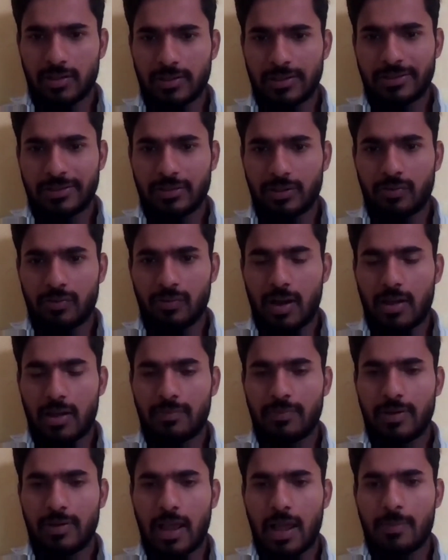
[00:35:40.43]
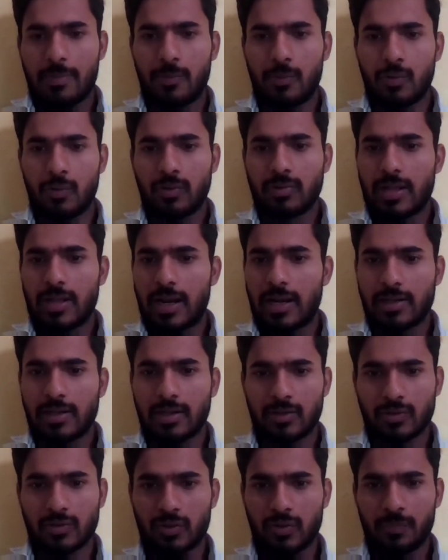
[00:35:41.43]
interview I will upload that
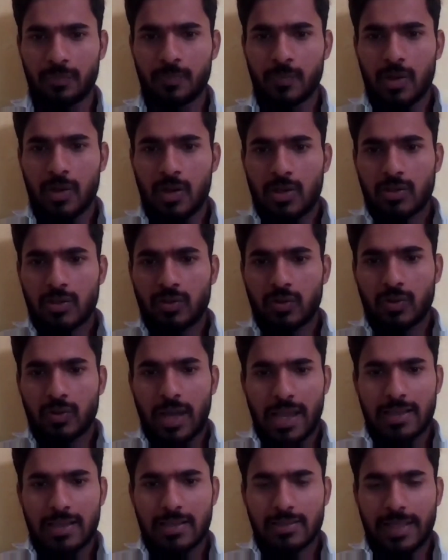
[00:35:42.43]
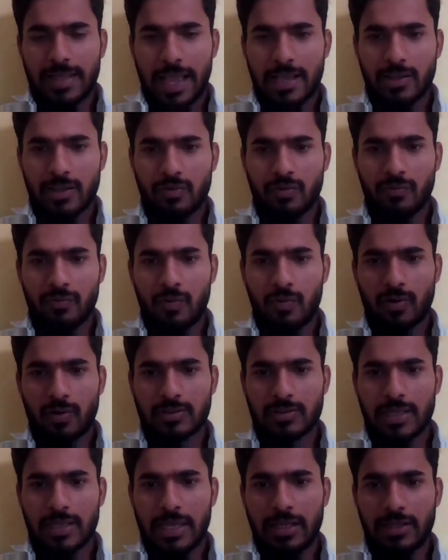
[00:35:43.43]
also. So guys, thank you
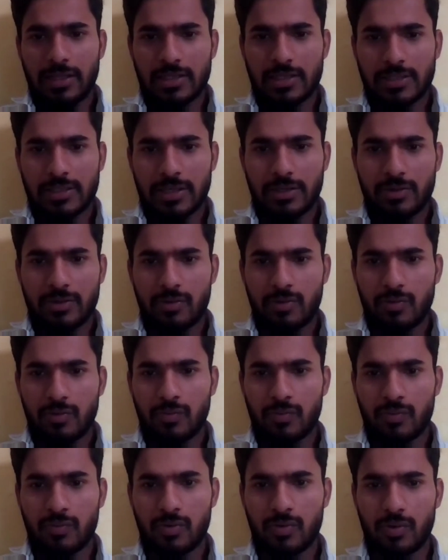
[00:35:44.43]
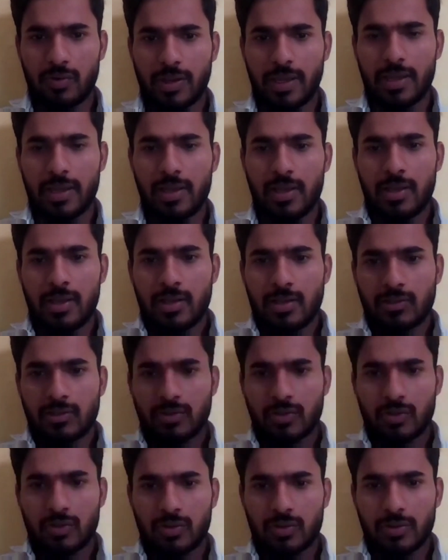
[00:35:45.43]
for seeing this interview. Okay,
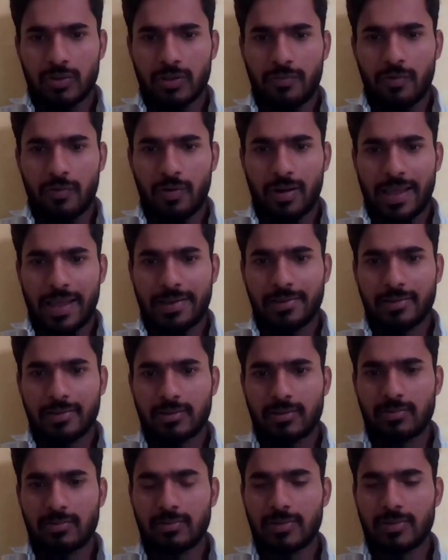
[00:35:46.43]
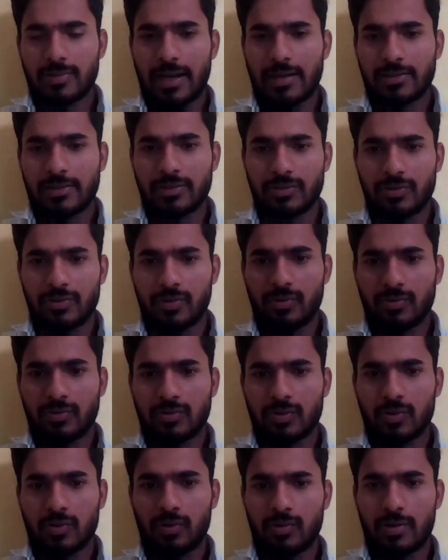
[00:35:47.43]
so if you are like that
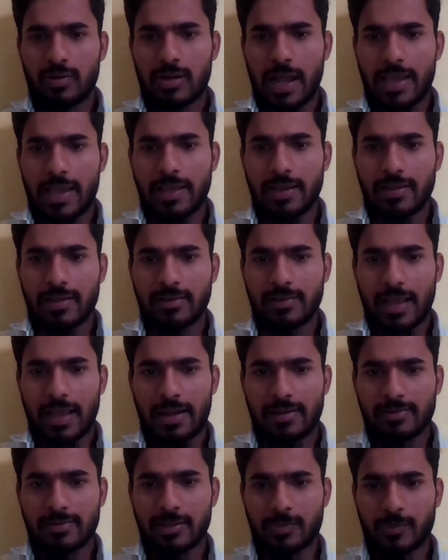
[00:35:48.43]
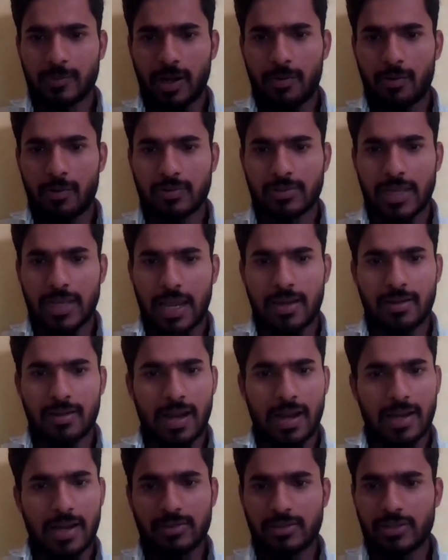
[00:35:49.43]
interview, so like and subscribe our
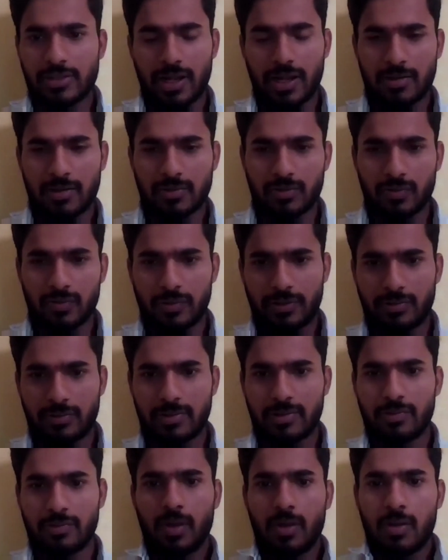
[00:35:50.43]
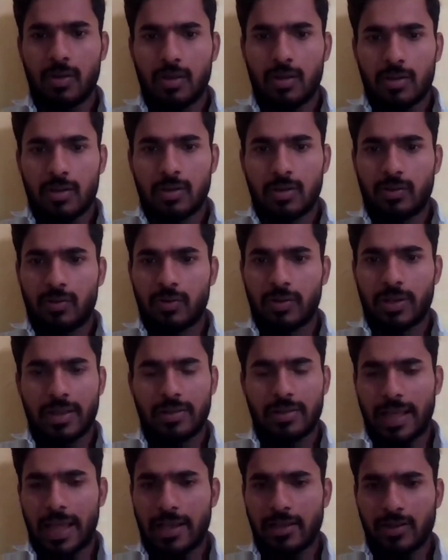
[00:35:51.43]
channel and share also with.
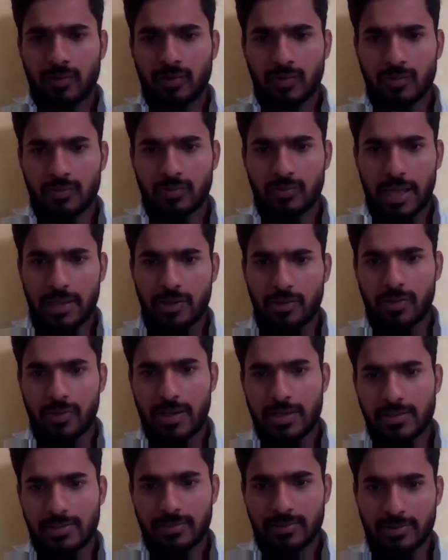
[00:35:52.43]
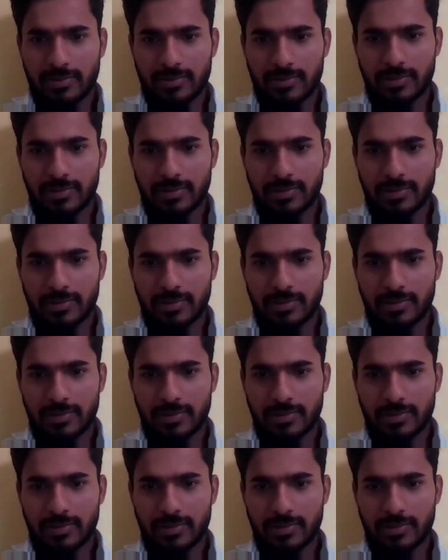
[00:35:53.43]
Okay, thank you guys.